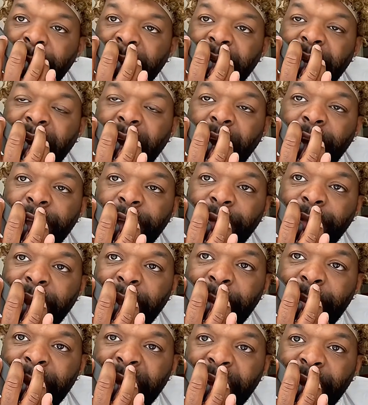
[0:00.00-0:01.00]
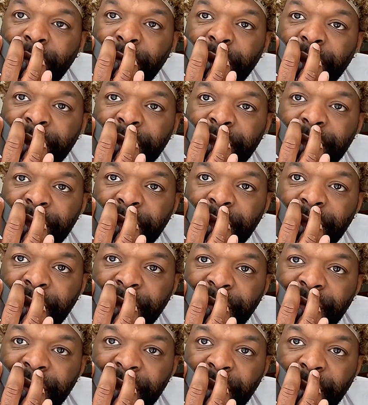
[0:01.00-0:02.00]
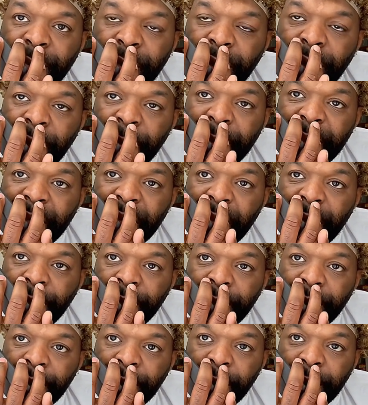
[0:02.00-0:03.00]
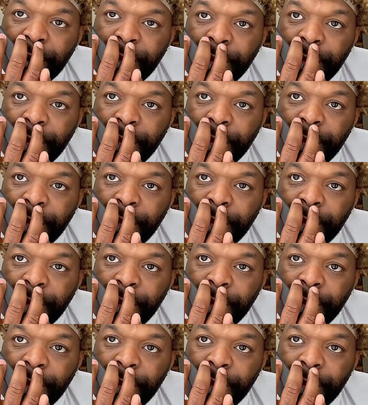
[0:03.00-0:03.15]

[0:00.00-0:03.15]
call you right back, Grandma Center. I'm finna pull up and knock on the door.